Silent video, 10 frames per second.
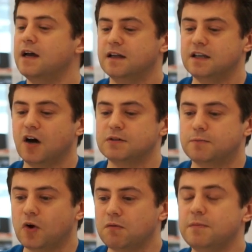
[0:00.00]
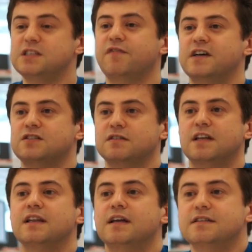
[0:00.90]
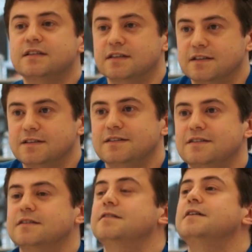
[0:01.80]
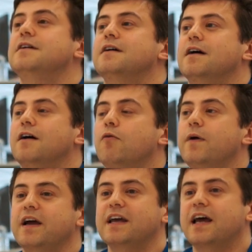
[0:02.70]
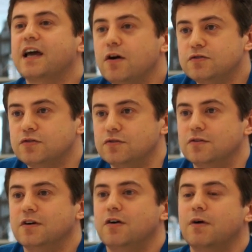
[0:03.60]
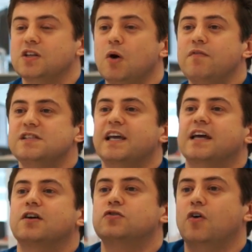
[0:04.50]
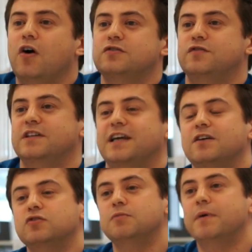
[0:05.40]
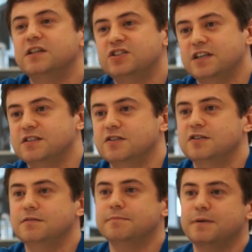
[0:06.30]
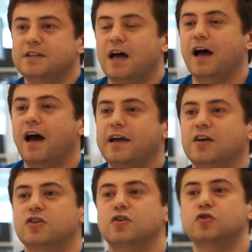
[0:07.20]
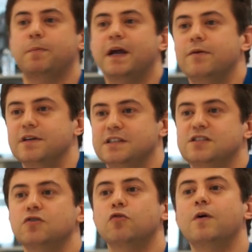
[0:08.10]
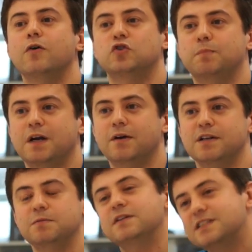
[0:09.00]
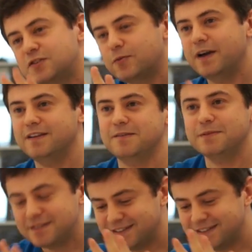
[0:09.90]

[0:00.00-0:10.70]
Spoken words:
Now the problem is if I start in London, where can I go to? Well, obviously I can go to Oxford, I can go to Manchester, but I cannot go to Paris. There's no road to Paris. Well, there's a train there, but